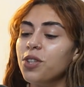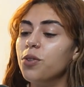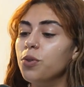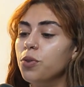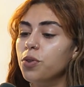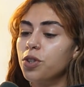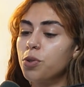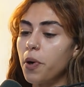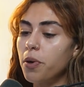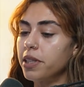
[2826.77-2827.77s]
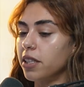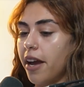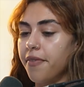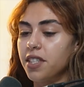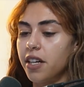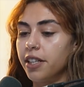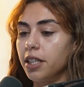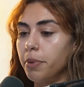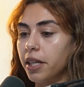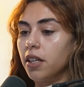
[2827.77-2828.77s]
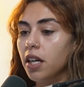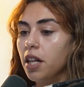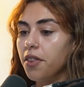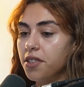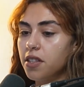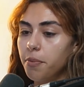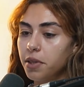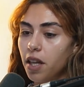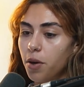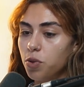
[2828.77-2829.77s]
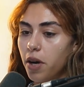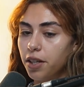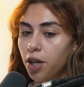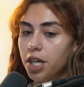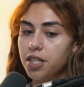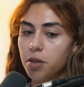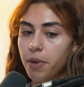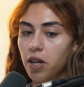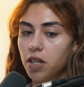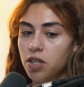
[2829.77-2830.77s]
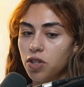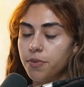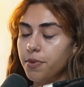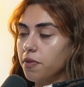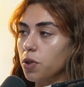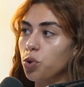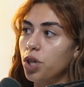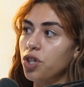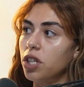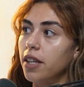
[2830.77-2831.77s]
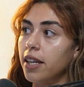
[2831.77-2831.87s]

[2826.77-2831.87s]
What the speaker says: You spoke about the cafeteria, but this is something that I was quite curious about in terms of nutrition.